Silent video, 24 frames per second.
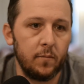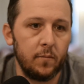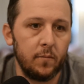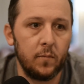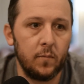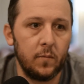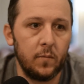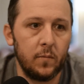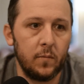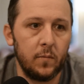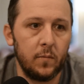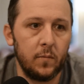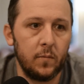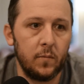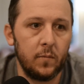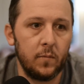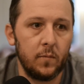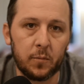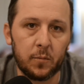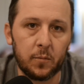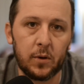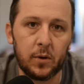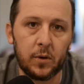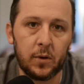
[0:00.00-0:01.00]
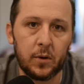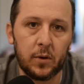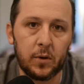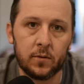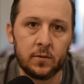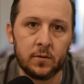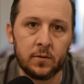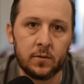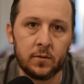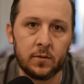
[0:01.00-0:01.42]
nature to people,